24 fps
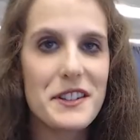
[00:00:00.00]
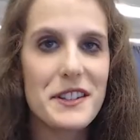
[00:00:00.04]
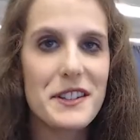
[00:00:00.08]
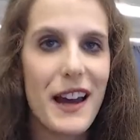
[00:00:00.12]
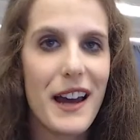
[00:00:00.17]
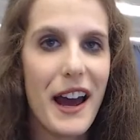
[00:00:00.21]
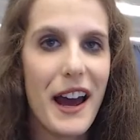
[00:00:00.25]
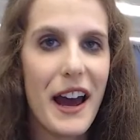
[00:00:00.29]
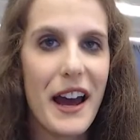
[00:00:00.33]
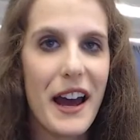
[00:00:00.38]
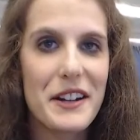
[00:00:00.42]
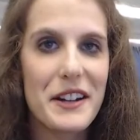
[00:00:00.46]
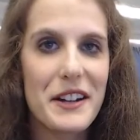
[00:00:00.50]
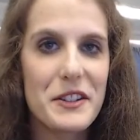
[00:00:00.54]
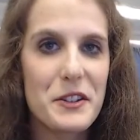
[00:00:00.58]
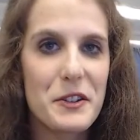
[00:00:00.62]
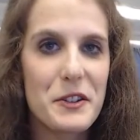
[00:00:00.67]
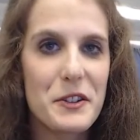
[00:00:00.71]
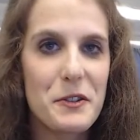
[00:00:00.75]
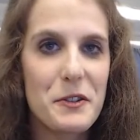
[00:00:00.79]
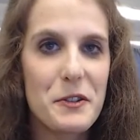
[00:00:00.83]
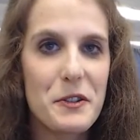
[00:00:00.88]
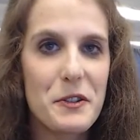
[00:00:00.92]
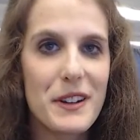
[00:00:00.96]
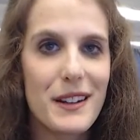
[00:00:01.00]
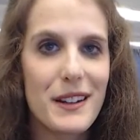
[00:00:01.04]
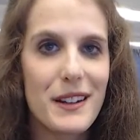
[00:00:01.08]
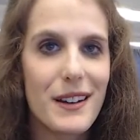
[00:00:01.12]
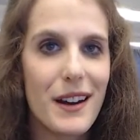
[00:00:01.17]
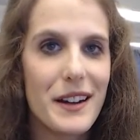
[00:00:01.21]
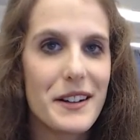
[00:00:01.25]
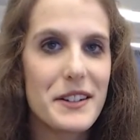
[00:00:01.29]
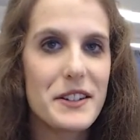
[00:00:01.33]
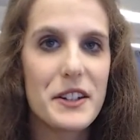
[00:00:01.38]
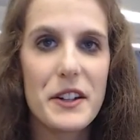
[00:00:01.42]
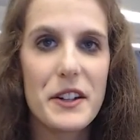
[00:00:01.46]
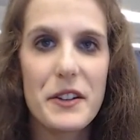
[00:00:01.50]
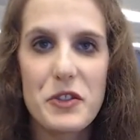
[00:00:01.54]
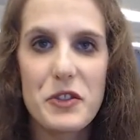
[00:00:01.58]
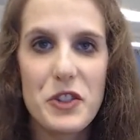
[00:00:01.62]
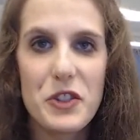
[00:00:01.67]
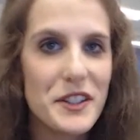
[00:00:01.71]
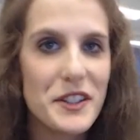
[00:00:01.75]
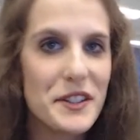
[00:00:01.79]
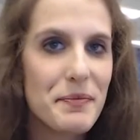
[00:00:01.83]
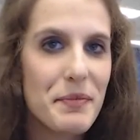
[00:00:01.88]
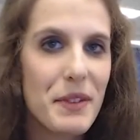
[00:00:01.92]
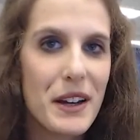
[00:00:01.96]
to add to the idea of
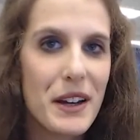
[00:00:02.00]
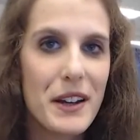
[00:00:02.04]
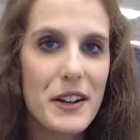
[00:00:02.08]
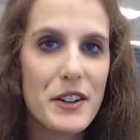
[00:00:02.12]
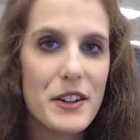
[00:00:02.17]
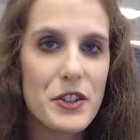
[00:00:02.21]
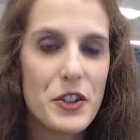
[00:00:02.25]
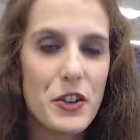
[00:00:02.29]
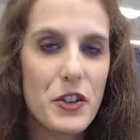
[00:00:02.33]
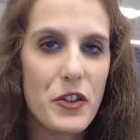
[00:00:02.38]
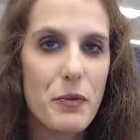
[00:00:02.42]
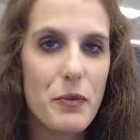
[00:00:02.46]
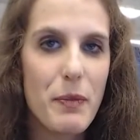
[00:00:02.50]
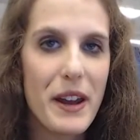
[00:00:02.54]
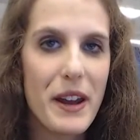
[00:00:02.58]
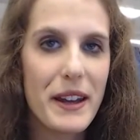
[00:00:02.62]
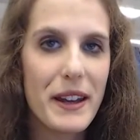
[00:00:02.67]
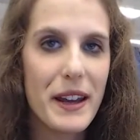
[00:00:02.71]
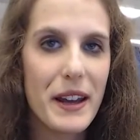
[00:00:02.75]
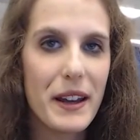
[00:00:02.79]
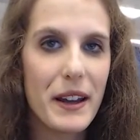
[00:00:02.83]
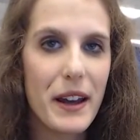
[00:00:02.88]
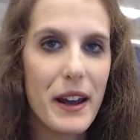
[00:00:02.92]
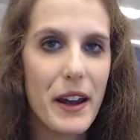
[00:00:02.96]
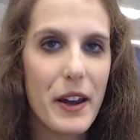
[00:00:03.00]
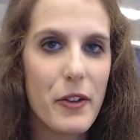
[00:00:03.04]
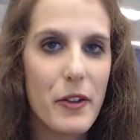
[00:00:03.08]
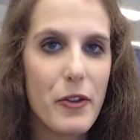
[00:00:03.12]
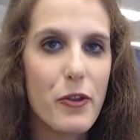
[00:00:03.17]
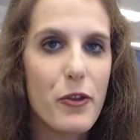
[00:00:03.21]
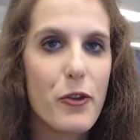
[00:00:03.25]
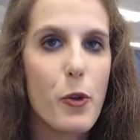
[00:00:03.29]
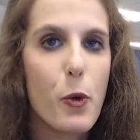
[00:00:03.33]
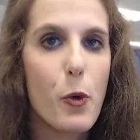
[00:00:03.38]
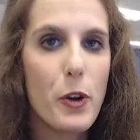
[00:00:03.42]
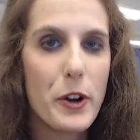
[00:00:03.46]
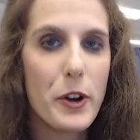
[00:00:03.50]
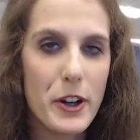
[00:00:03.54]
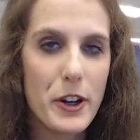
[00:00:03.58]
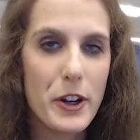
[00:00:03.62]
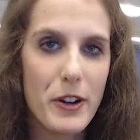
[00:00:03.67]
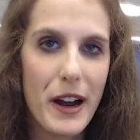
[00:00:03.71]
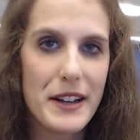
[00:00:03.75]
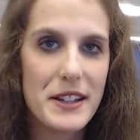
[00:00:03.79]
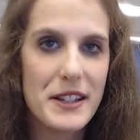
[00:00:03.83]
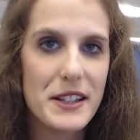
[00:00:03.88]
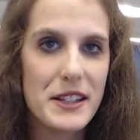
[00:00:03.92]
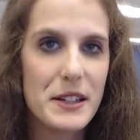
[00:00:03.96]
just sort of making a 4-year
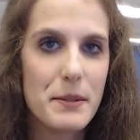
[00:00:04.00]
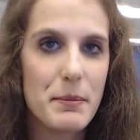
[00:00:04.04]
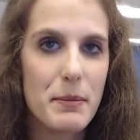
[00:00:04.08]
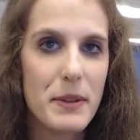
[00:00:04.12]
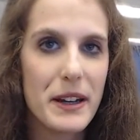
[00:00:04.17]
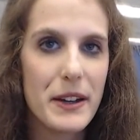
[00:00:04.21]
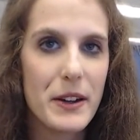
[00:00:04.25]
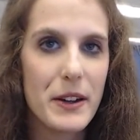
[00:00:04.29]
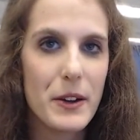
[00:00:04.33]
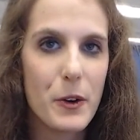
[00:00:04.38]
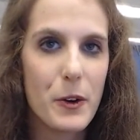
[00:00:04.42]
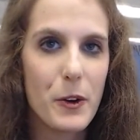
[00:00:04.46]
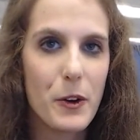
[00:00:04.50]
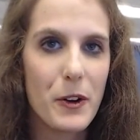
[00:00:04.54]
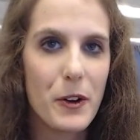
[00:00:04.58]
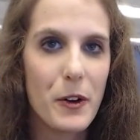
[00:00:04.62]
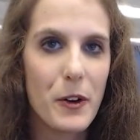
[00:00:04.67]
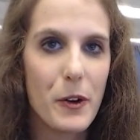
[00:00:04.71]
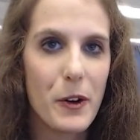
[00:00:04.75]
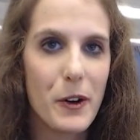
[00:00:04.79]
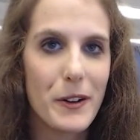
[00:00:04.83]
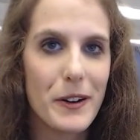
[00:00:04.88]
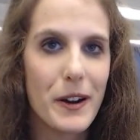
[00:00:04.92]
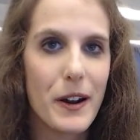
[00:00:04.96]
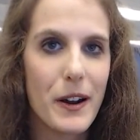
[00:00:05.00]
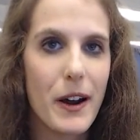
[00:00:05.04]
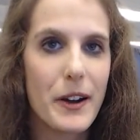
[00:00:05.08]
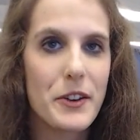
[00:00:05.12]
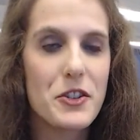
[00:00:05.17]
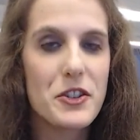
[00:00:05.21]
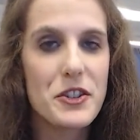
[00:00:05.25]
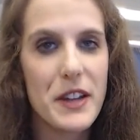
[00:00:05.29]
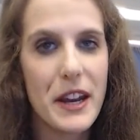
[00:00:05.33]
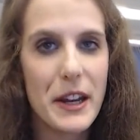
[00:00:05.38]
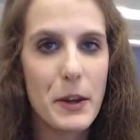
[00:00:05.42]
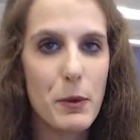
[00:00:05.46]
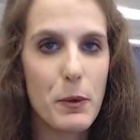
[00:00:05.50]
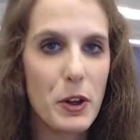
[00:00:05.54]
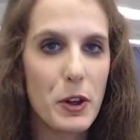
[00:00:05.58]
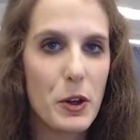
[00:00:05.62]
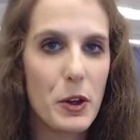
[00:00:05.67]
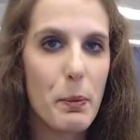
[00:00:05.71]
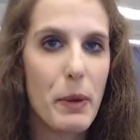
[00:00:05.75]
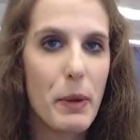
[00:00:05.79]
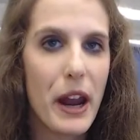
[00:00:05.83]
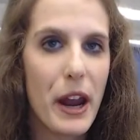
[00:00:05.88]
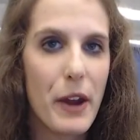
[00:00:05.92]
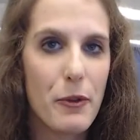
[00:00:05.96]
estimate or understanding what
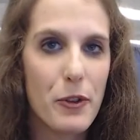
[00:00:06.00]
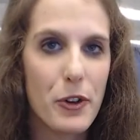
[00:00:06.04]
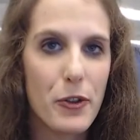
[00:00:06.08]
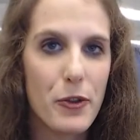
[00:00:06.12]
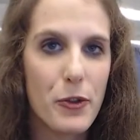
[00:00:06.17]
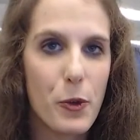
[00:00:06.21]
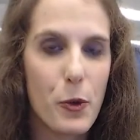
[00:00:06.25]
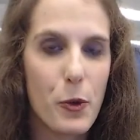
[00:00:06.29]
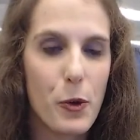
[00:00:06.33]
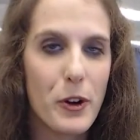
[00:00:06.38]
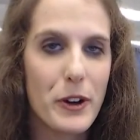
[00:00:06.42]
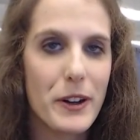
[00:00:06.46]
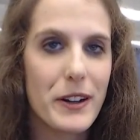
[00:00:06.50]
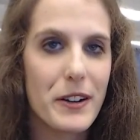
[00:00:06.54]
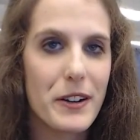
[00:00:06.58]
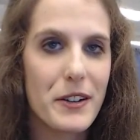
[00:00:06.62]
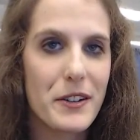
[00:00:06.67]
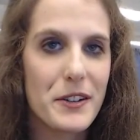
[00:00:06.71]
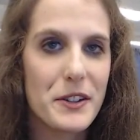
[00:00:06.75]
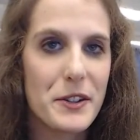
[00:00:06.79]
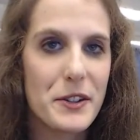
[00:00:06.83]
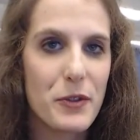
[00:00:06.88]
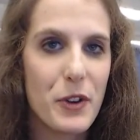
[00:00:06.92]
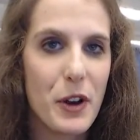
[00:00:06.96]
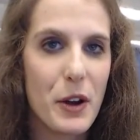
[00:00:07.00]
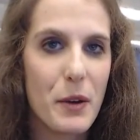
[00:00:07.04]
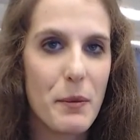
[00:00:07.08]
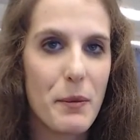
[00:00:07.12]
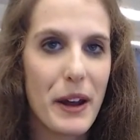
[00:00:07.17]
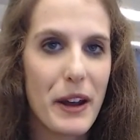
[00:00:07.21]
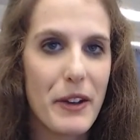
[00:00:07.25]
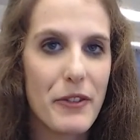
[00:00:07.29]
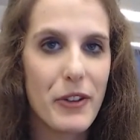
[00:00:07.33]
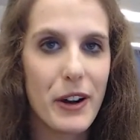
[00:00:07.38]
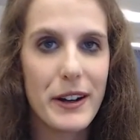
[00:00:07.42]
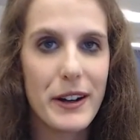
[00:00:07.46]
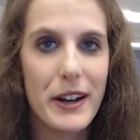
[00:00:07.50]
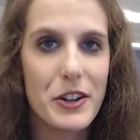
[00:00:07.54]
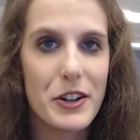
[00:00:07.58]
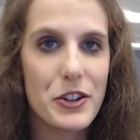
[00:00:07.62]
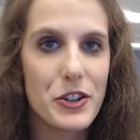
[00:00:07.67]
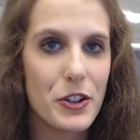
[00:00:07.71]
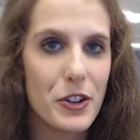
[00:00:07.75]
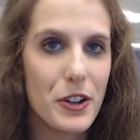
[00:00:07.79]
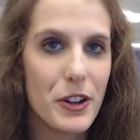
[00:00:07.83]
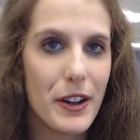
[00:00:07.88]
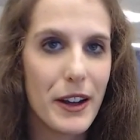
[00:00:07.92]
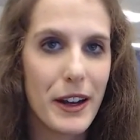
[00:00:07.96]
you'll pay for 4 years from a
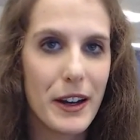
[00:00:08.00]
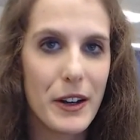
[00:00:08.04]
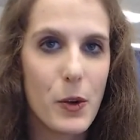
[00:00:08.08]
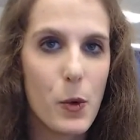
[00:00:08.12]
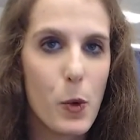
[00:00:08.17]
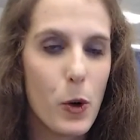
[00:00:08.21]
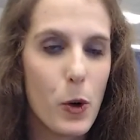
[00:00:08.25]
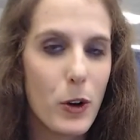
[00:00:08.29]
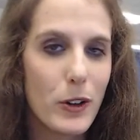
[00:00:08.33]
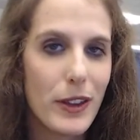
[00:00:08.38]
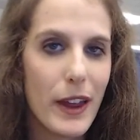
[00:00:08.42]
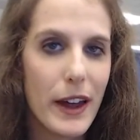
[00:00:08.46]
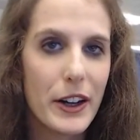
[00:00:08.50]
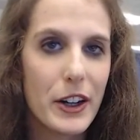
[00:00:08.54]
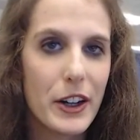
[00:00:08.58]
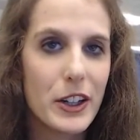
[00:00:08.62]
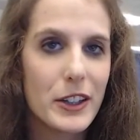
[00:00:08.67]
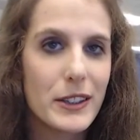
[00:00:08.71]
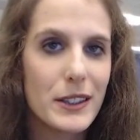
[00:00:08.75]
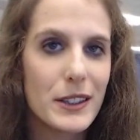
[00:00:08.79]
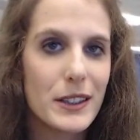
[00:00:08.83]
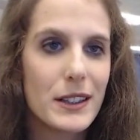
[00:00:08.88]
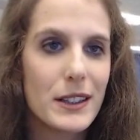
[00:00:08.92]
financial aid award letter?